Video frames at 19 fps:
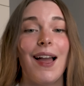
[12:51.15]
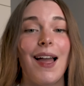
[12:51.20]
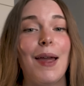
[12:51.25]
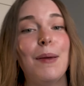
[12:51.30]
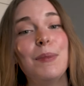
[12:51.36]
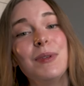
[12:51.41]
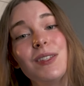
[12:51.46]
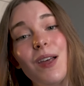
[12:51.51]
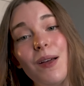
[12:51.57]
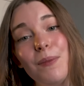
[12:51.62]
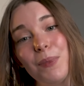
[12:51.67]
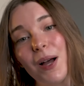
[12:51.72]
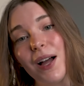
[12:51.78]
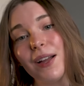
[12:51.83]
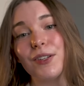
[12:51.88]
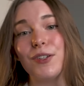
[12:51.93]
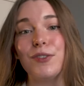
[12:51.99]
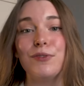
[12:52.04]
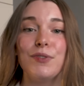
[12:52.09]
Amazon
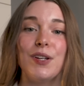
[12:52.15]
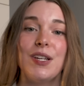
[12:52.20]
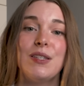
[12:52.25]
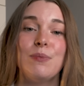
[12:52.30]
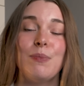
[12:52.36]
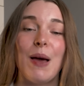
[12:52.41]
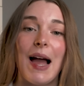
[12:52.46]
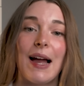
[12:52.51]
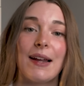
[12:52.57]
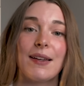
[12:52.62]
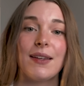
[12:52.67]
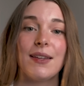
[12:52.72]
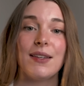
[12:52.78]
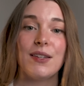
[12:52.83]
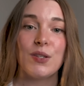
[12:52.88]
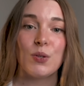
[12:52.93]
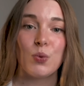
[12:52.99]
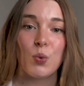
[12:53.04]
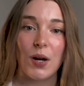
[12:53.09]
bought Goodreads back
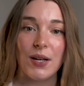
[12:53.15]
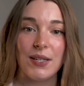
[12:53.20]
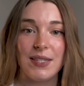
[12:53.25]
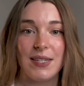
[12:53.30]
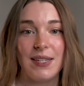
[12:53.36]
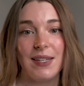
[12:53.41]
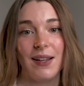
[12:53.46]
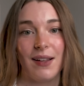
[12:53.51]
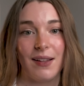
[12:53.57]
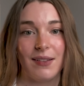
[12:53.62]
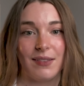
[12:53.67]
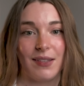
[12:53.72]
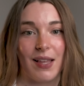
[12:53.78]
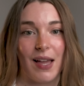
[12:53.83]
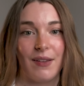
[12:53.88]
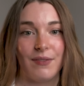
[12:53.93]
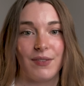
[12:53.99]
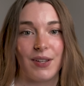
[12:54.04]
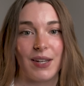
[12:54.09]
in
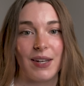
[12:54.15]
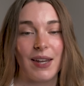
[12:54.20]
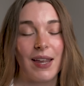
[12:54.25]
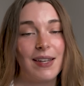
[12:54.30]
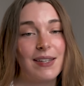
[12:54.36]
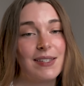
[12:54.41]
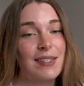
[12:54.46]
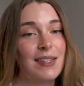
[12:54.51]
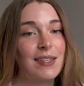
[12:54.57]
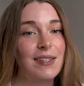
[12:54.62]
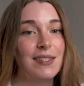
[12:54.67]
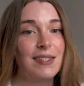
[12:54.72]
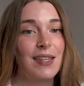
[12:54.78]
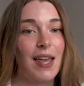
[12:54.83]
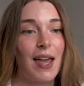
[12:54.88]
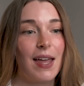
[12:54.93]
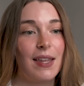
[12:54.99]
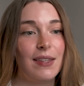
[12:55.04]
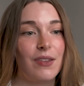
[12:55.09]
2011, and since
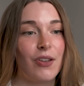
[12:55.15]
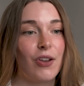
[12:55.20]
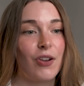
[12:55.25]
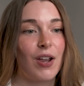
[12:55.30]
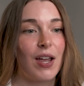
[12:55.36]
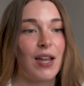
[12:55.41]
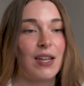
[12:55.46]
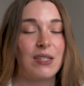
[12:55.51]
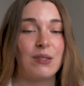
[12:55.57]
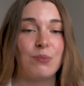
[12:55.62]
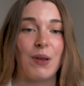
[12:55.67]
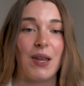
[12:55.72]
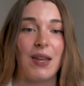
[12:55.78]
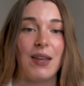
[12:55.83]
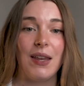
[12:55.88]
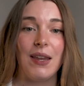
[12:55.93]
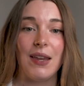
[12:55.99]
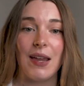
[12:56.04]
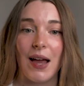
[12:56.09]
then there has
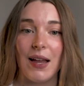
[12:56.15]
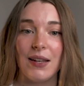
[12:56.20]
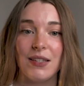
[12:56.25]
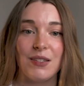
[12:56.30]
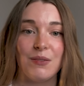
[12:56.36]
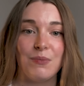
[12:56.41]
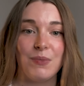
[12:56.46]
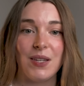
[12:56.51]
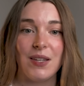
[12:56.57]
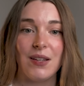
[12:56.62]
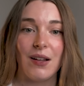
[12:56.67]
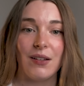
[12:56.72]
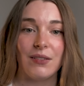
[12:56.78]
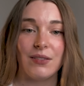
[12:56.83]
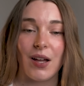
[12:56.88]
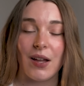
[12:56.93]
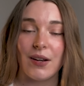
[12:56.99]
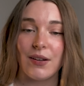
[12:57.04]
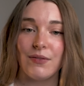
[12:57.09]
been yet to be a
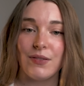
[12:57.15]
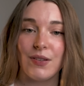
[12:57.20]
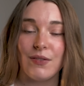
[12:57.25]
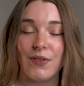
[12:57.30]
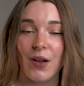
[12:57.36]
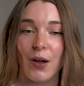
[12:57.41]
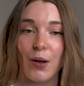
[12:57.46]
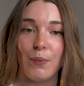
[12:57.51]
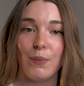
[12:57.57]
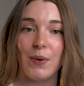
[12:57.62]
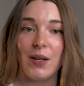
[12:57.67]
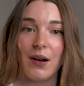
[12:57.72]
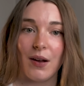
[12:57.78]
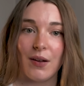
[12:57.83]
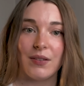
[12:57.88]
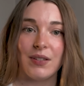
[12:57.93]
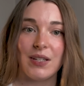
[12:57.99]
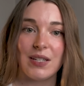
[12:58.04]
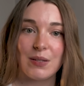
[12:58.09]
lot of development
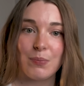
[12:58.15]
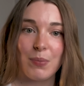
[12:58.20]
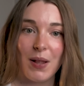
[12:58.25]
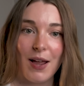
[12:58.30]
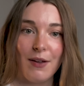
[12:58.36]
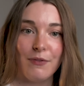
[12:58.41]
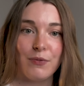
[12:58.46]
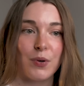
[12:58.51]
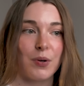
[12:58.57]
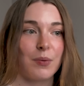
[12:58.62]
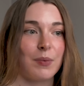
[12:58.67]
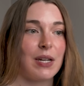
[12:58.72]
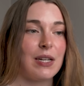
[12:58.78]
on this platform.